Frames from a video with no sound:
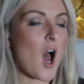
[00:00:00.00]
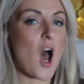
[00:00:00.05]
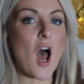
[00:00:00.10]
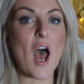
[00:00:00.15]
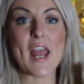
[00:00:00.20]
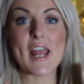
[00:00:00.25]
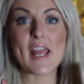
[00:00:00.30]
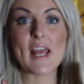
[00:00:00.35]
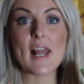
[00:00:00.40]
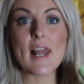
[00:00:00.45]

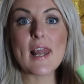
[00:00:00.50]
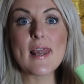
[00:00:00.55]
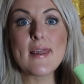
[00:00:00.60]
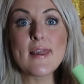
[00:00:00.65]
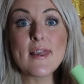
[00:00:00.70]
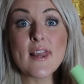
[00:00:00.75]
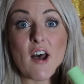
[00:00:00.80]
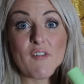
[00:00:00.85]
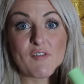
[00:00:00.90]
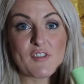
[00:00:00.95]
I
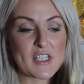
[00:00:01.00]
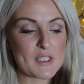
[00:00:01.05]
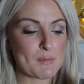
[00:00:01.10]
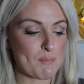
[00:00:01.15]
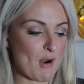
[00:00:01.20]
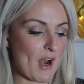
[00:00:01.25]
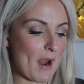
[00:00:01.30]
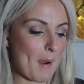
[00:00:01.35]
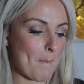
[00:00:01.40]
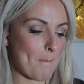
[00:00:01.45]
love this
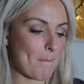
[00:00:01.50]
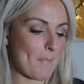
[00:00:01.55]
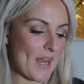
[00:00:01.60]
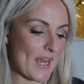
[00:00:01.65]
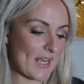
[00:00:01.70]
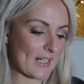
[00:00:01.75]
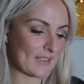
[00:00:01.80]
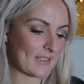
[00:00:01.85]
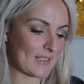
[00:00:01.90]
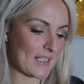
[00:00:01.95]
brand,
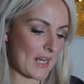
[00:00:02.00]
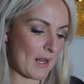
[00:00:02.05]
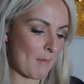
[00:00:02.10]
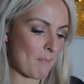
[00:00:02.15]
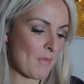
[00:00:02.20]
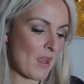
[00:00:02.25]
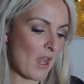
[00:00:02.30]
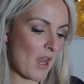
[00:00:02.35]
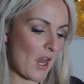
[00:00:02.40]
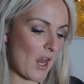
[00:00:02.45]

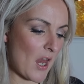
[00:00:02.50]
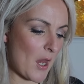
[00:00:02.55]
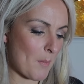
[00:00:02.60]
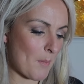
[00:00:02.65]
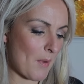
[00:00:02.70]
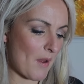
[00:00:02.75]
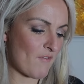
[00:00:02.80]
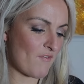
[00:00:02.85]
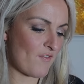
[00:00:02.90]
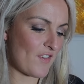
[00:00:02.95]
Pixi
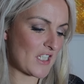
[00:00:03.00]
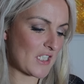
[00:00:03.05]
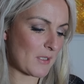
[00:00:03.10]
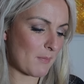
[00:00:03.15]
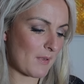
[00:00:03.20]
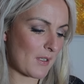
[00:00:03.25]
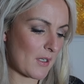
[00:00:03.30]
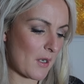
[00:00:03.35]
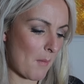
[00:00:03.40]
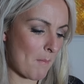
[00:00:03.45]
um,
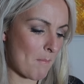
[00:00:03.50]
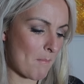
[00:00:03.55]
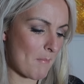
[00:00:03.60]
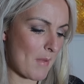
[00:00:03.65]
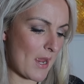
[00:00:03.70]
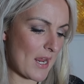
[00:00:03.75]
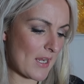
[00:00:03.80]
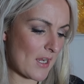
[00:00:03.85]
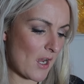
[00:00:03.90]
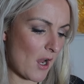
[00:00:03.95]
Vitamin
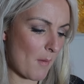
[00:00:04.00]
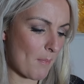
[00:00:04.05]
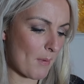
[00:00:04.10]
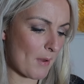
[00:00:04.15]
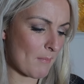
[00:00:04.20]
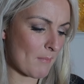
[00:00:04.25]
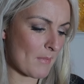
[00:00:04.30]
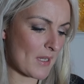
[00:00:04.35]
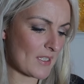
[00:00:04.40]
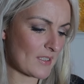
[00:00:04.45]

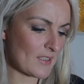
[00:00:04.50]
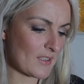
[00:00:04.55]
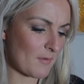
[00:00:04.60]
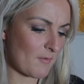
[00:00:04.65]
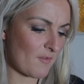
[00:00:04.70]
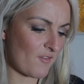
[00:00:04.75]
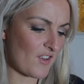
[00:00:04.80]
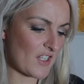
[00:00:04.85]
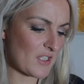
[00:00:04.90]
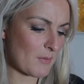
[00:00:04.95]
Makeup Mist.
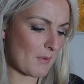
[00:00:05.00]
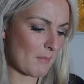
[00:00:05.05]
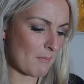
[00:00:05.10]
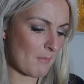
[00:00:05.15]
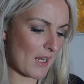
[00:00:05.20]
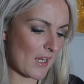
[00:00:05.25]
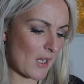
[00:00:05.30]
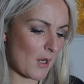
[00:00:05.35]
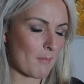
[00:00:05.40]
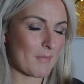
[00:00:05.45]
Vitamin
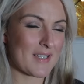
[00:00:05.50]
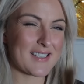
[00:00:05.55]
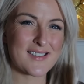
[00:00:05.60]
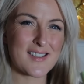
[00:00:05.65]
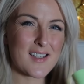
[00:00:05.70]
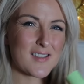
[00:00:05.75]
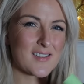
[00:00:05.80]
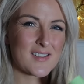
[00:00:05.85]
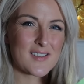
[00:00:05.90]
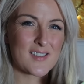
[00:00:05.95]
Makeup
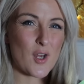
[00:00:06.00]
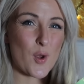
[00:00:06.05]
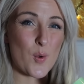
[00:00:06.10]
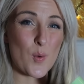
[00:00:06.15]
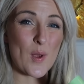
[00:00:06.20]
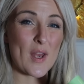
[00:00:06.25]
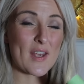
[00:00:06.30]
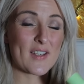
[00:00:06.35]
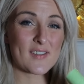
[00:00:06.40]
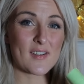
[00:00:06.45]
Mist,
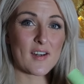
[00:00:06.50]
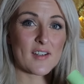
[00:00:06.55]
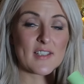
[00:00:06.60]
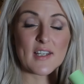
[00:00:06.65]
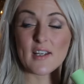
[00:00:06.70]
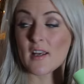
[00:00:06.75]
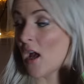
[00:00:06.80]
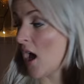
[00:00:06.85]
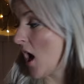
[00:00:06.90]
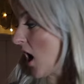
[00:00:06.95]
so
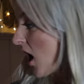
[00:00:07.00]
exciting.